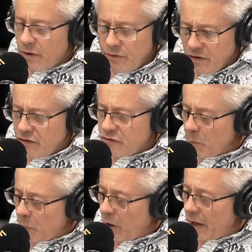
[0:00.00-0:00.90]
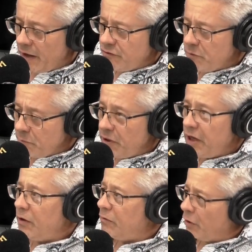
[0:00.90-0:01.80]
this is the player. To
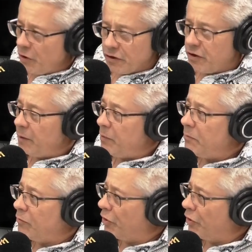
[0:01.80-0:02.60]
me, we've got to keep him.